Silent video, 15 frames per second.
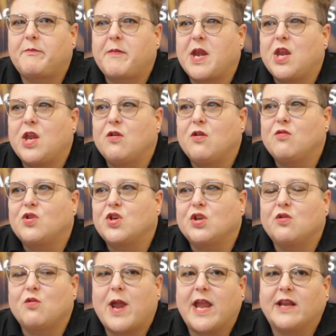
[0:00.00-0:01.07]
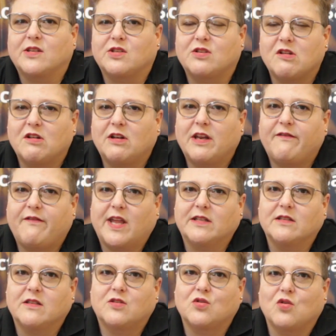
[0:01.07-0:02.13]
you do external
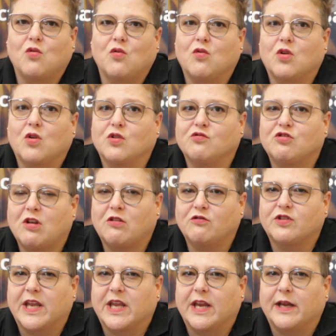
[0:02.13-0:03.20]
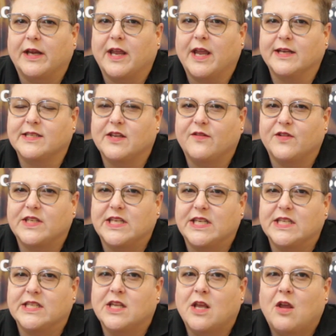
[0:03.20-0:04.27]
events or consulting
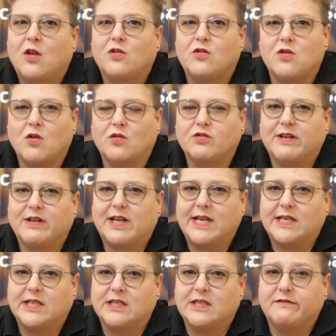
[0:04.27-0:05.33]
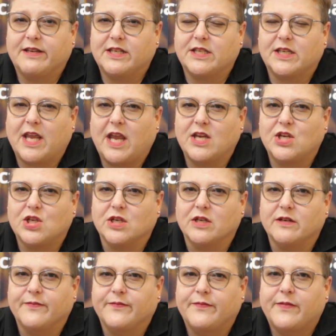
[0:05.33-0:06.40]
activities not related to
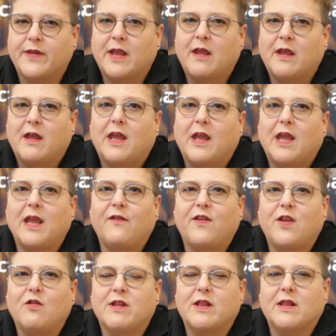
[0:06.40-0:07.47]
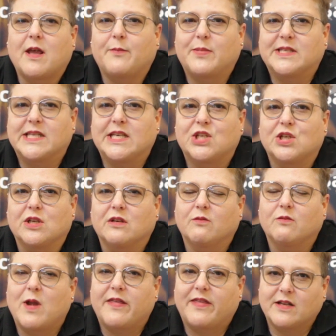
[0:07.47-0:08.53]
education. If you're in that position
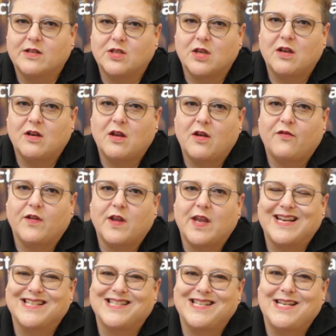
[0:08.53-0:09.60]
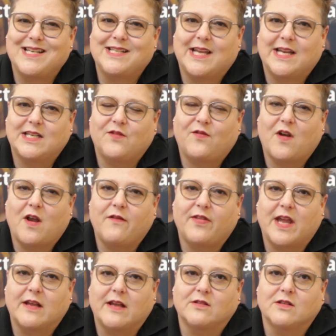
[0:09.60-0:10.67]
where that turnover exceeds
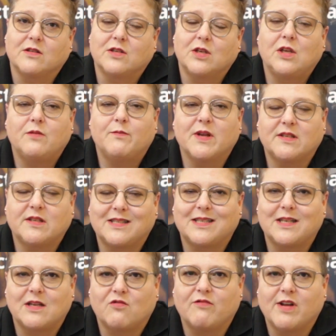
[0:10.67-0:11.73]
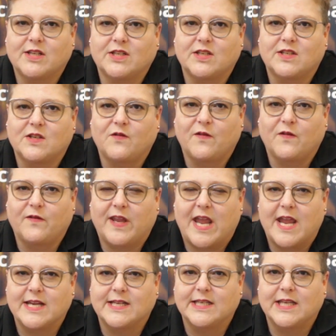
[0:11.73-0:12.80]
85,000, you must still register for
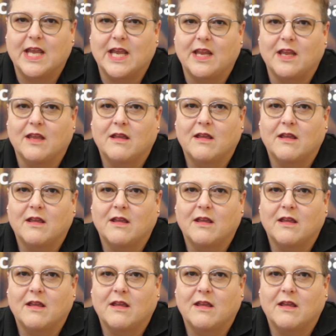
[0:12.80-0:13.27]
VAT.